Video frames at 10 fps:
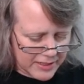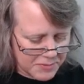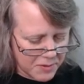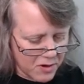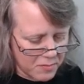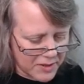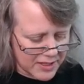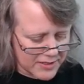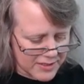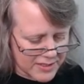Spirit
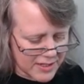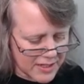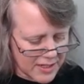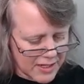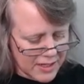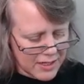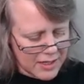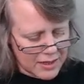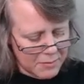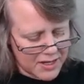Beast.
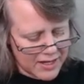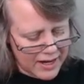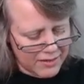Let me get. It.